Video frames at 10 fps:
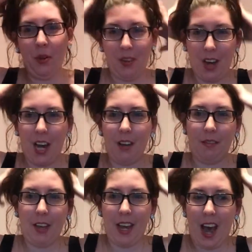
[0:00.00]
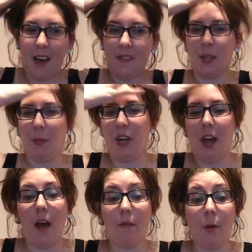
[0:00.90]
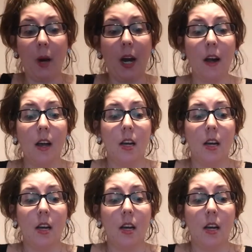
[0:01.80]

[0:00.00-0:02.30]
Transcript: you kind of like have to put it everywhere.